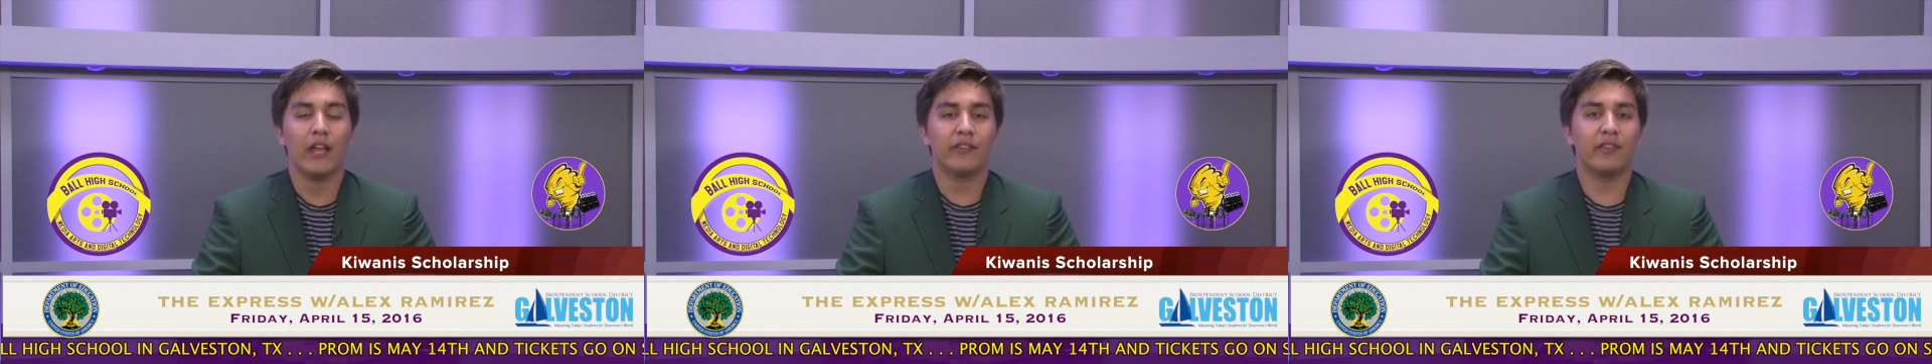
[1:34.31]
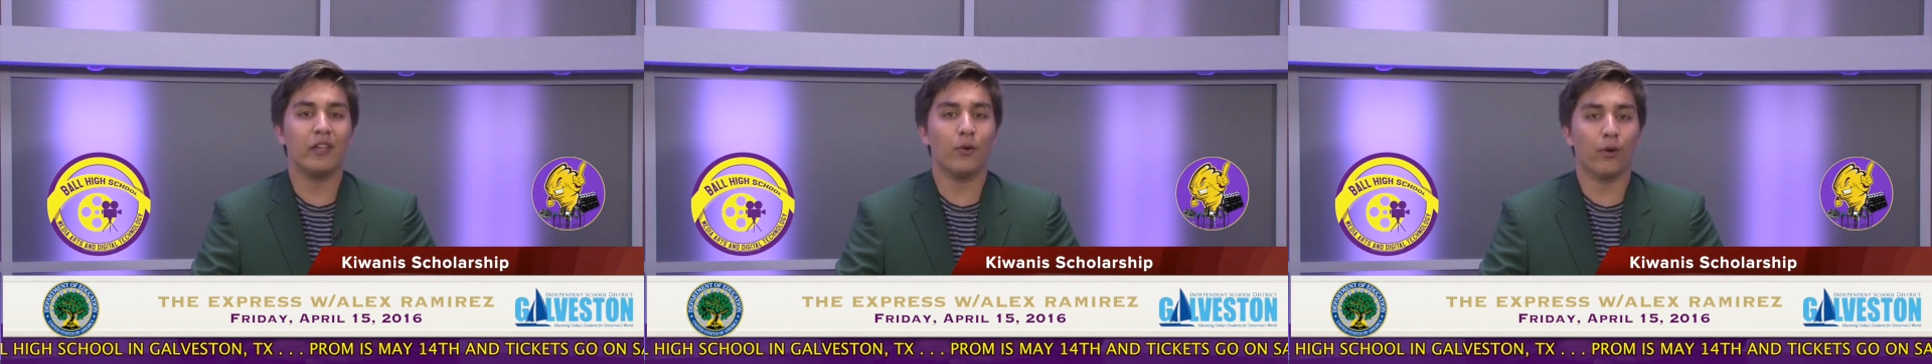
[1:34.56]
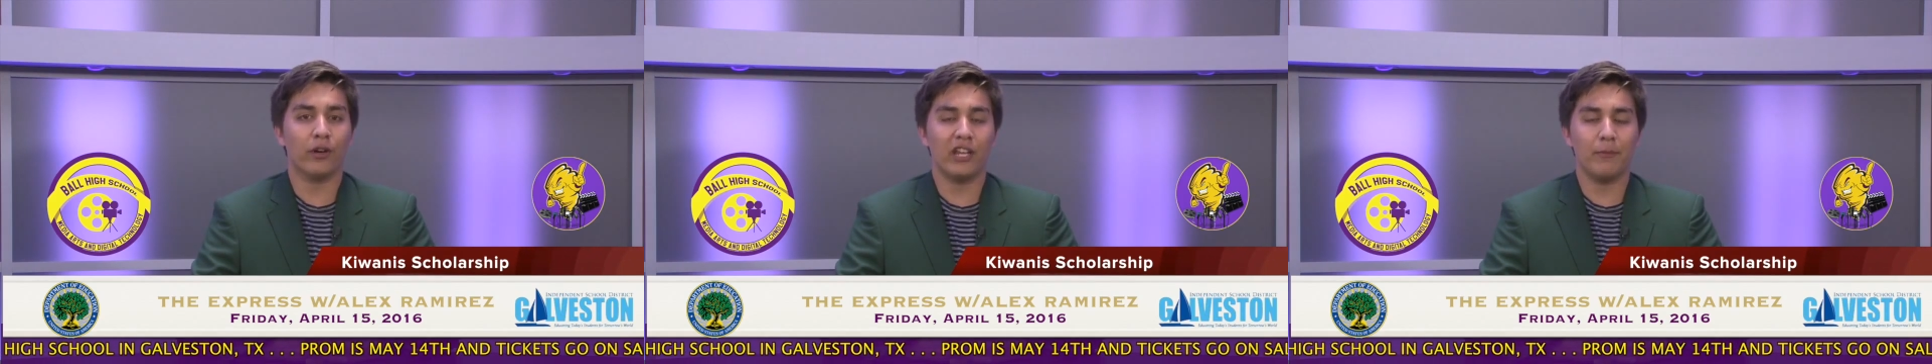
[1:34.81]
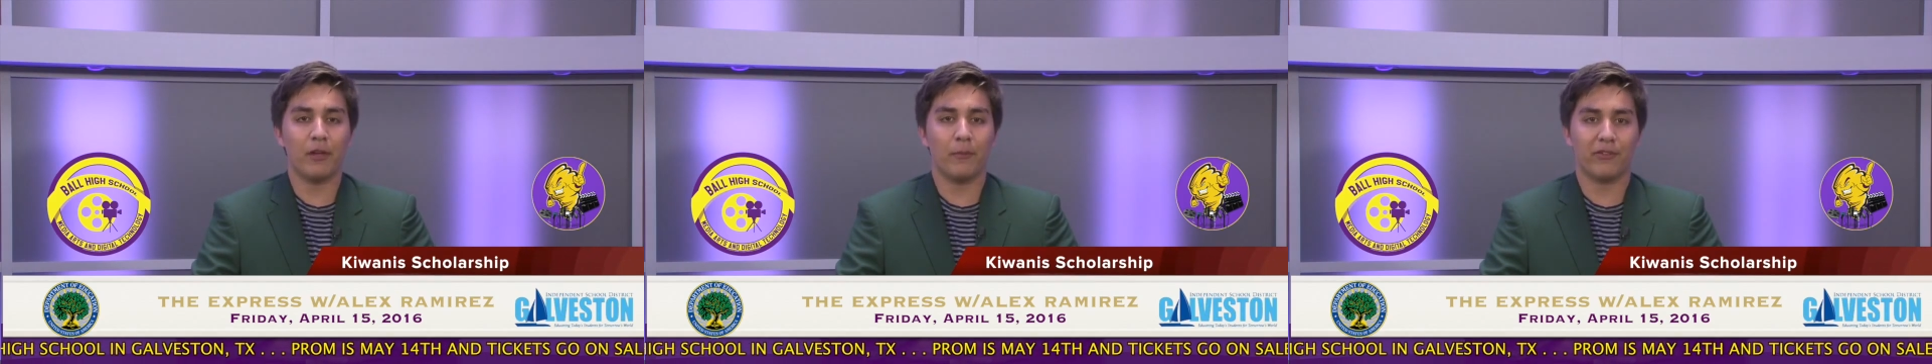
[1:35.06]
See or
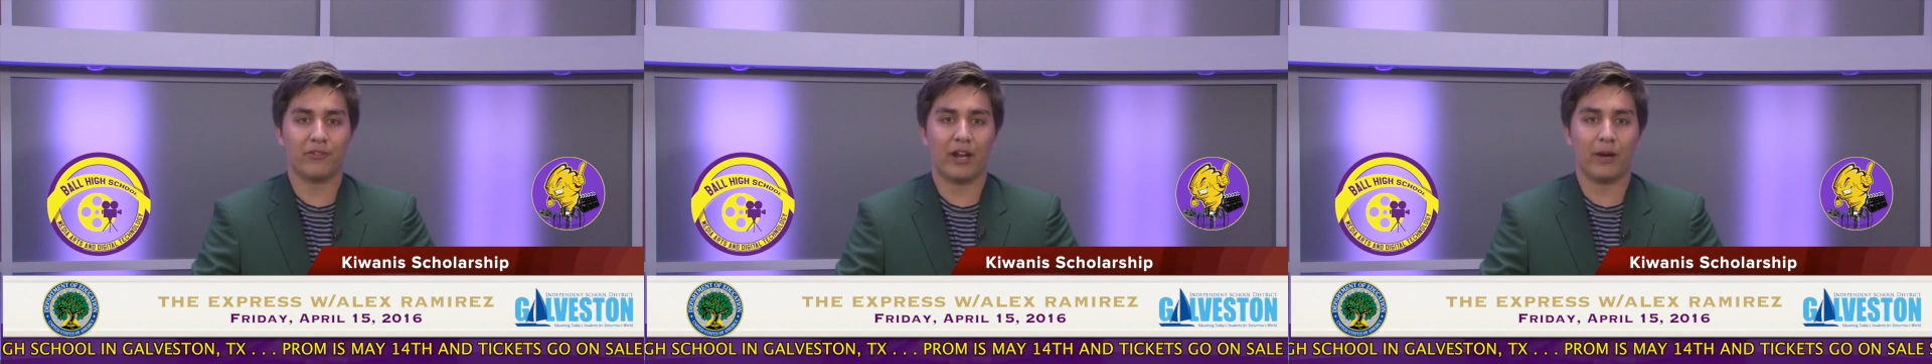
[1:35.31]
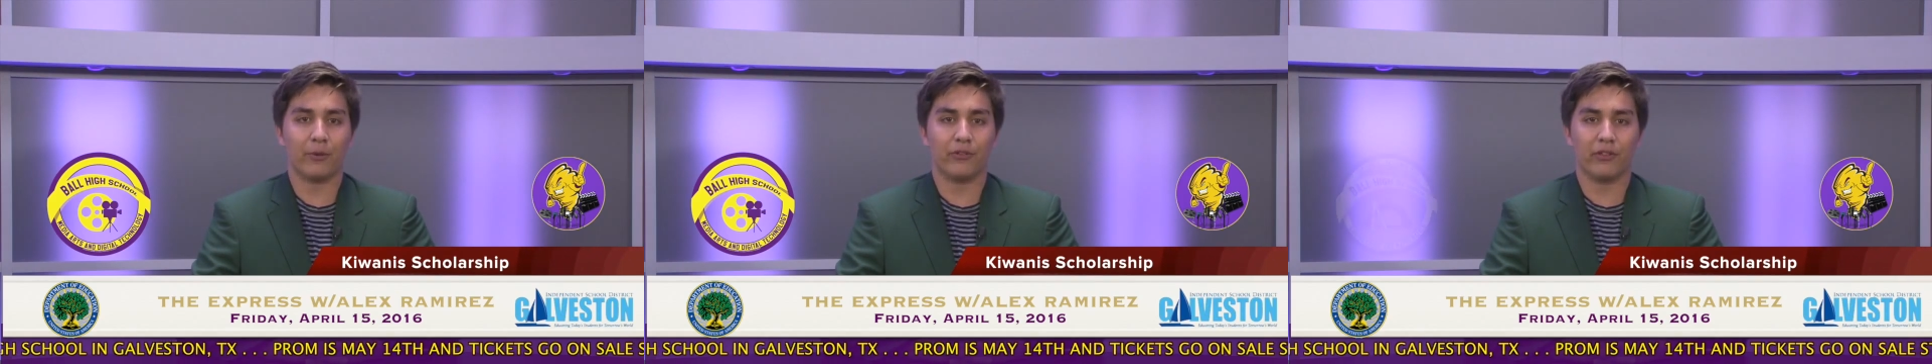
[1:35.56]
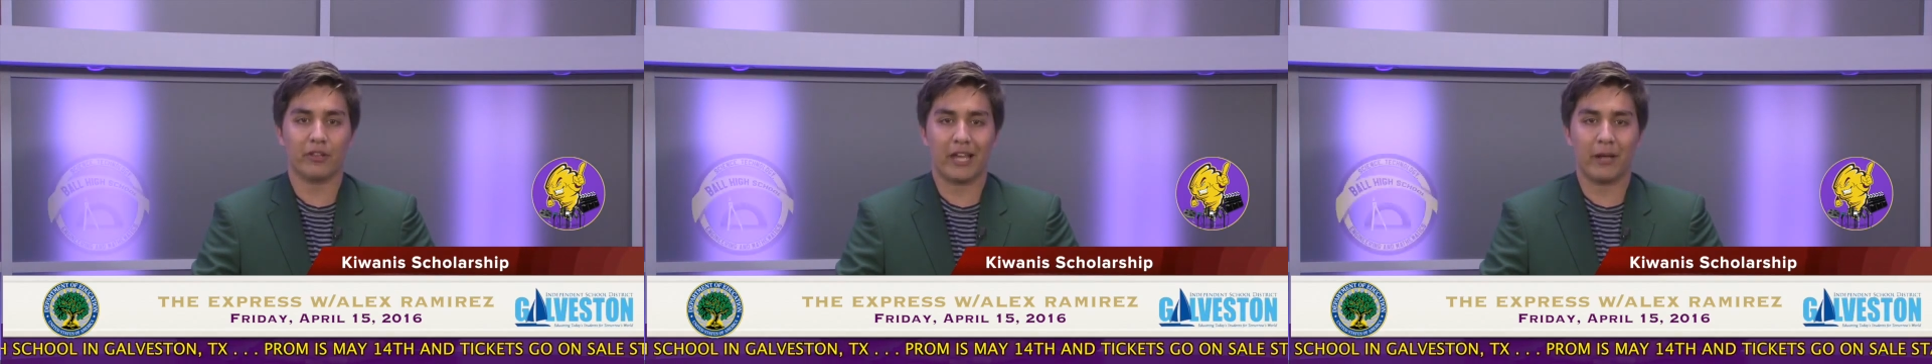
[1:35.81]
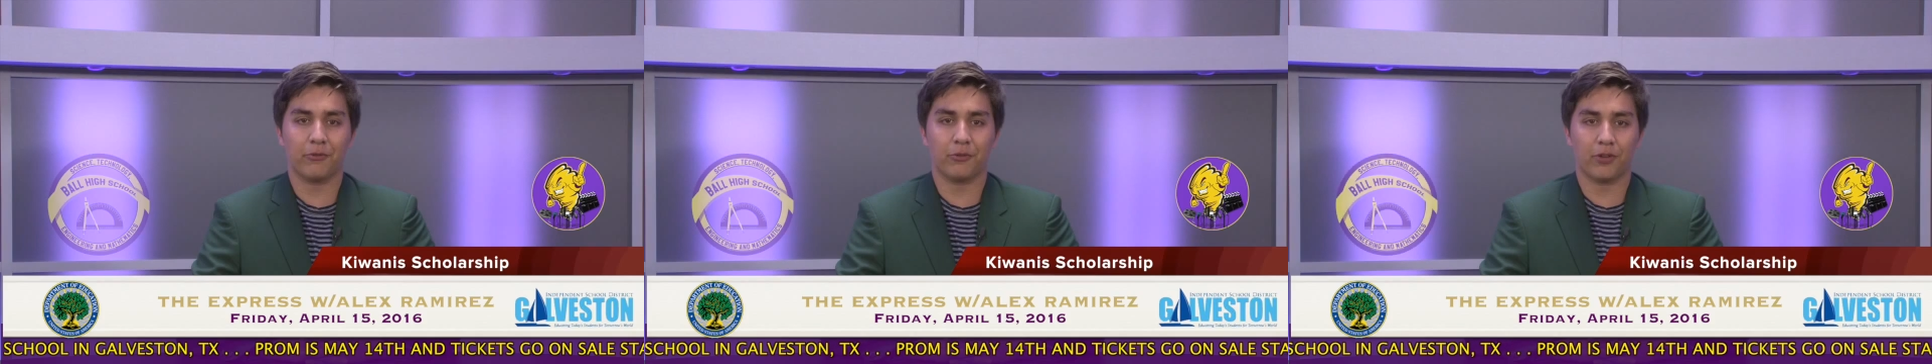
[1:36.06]
email Mr. Edwards in the
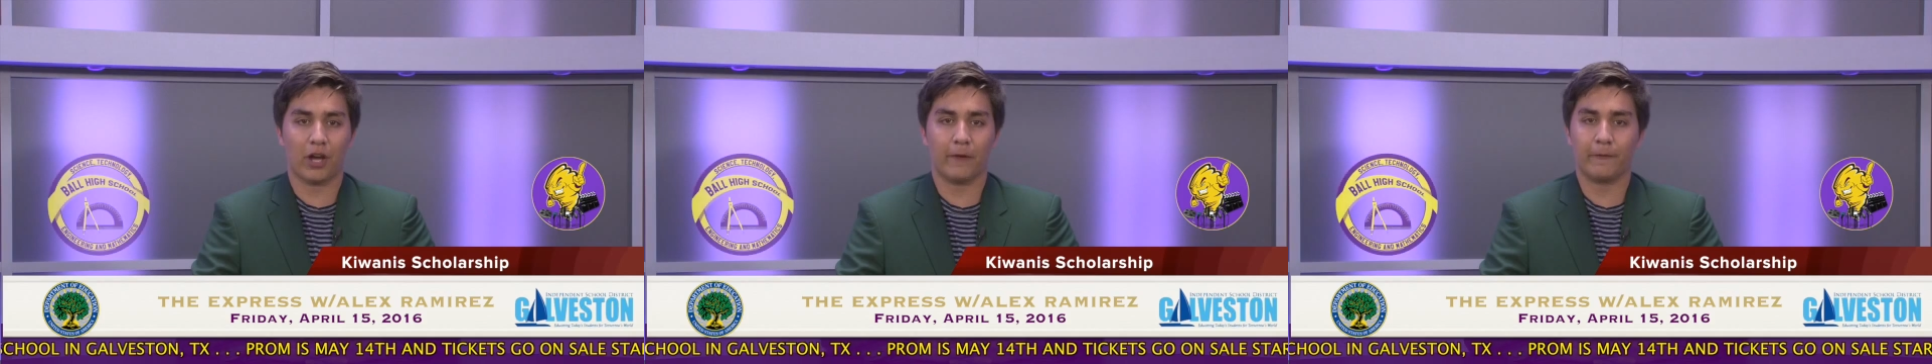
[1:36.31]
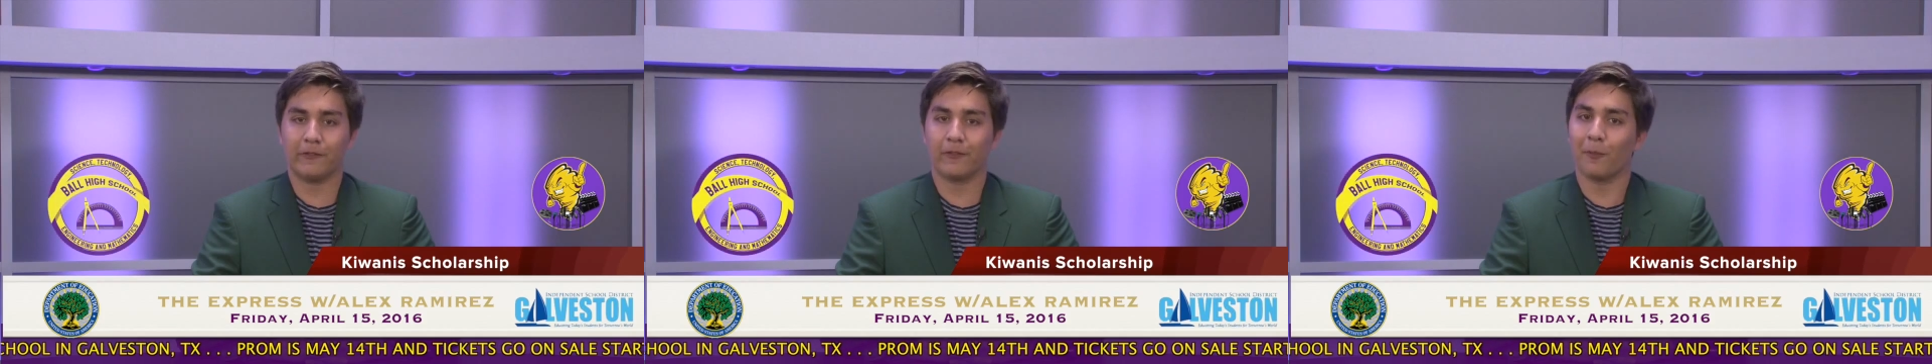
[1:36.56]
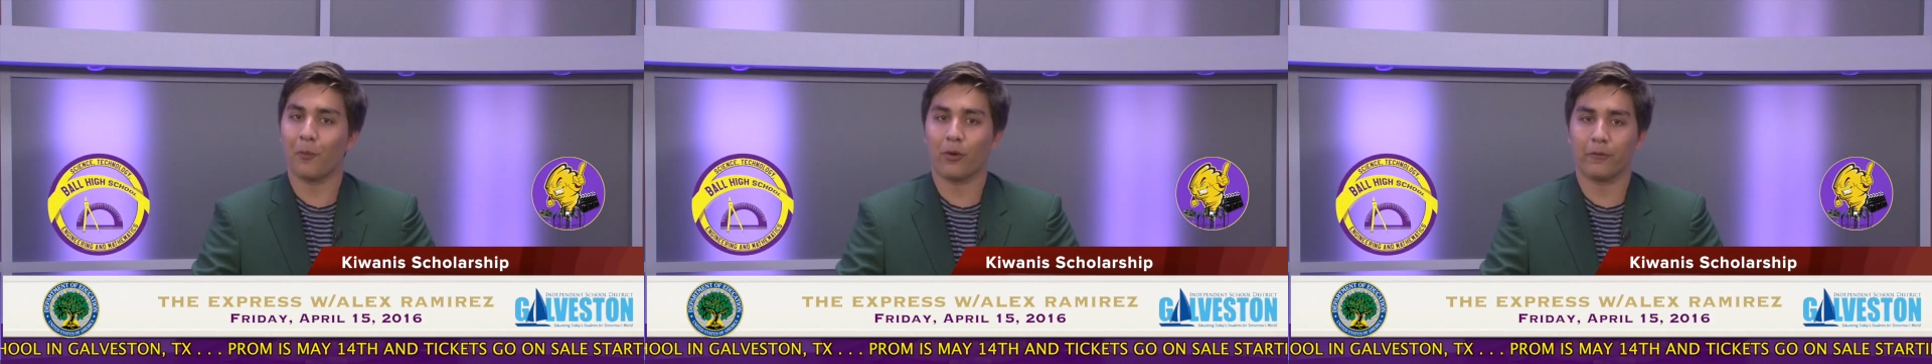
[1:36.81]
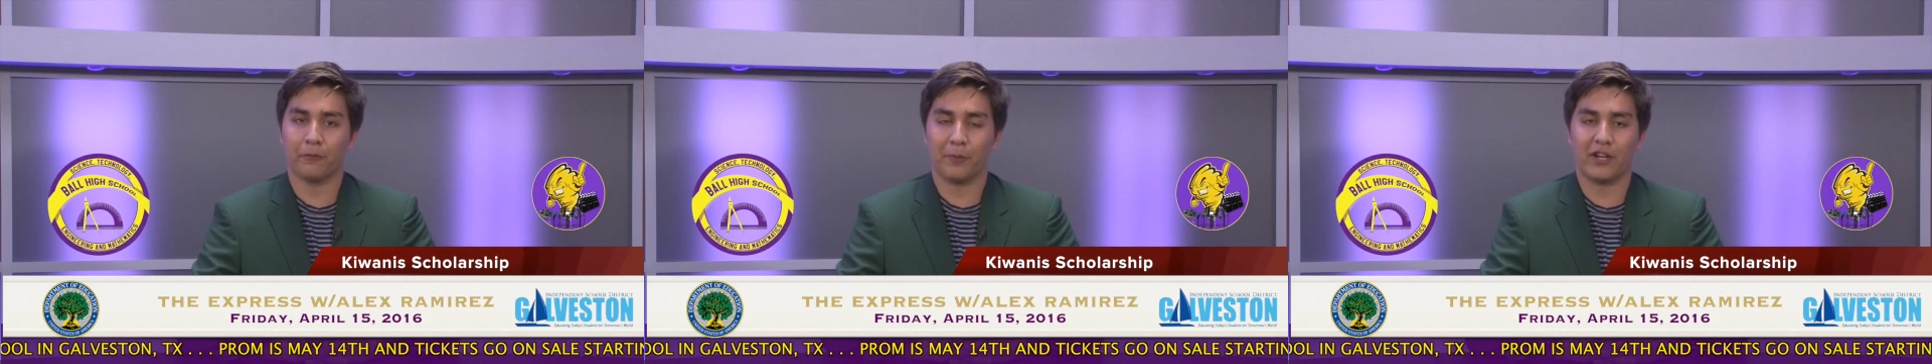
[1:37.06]
counselor's office for
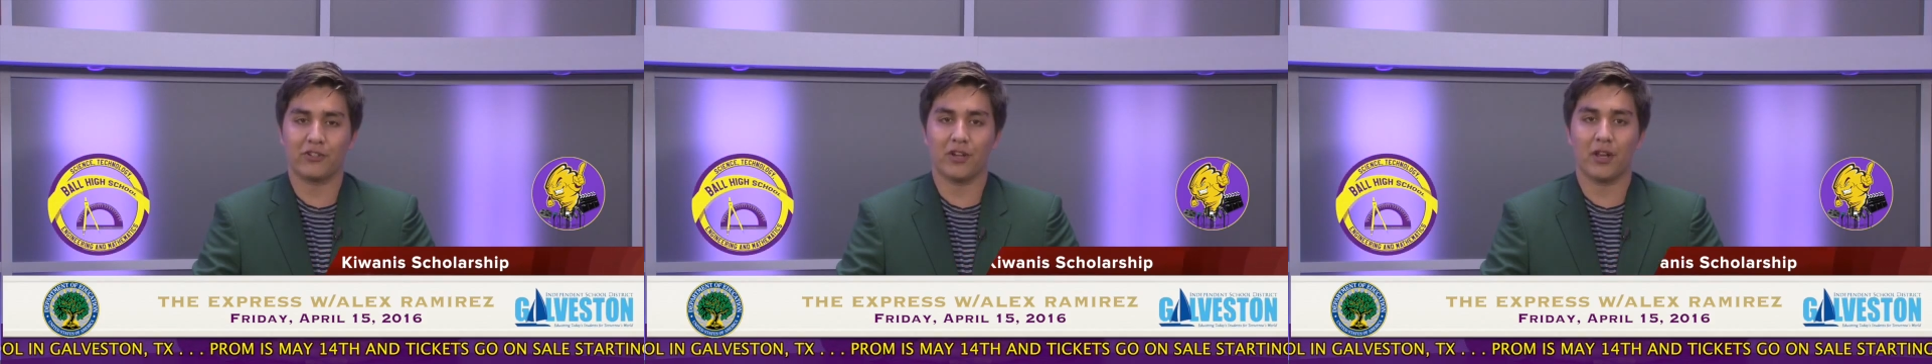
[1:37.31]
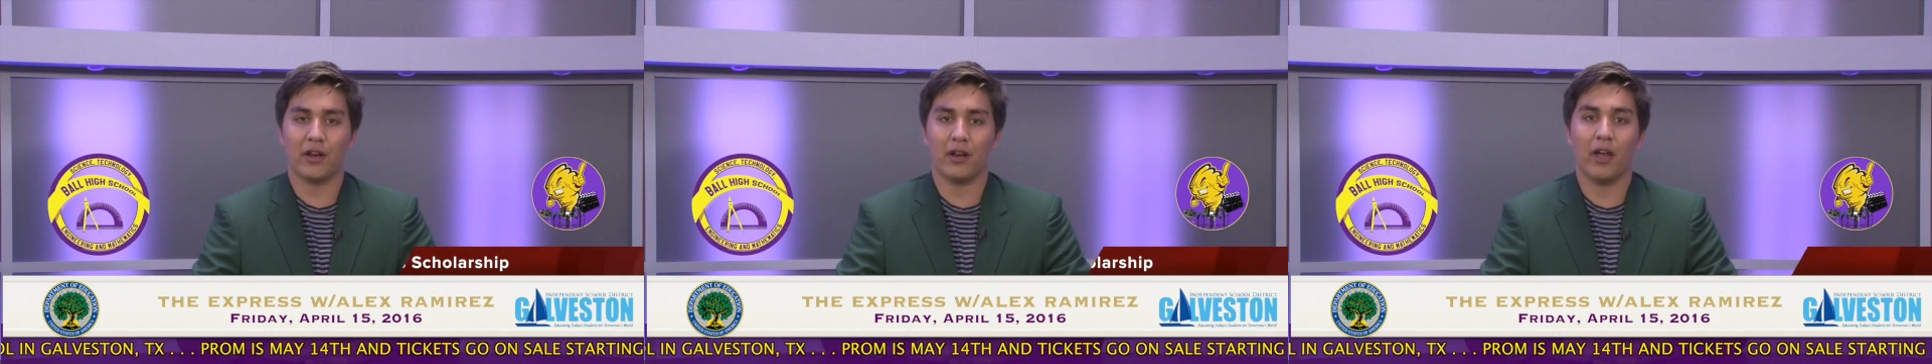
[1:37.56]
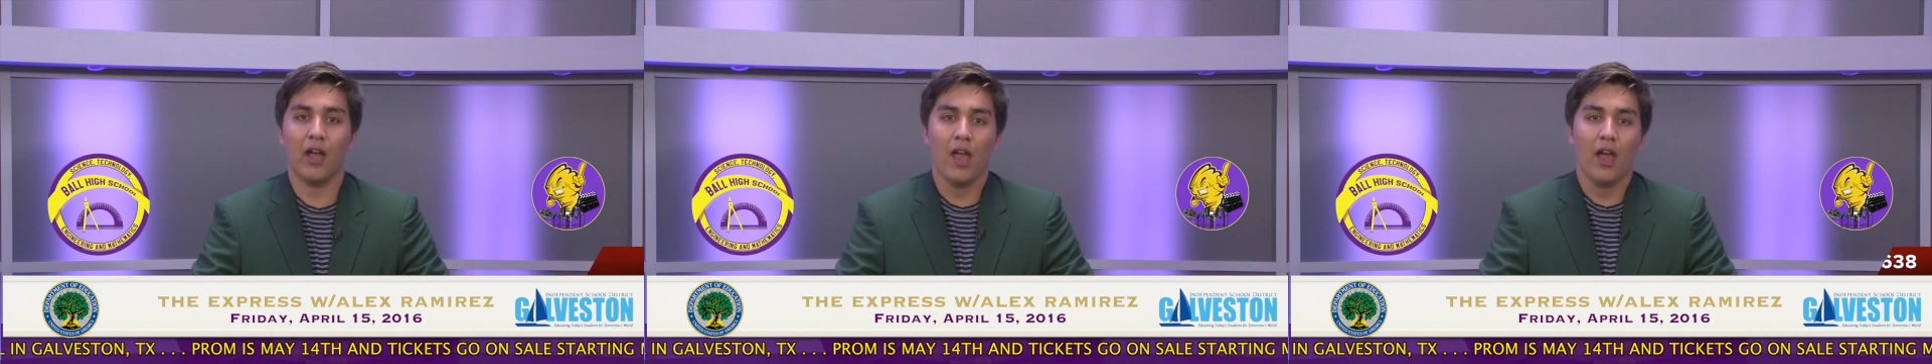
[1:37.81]
more information.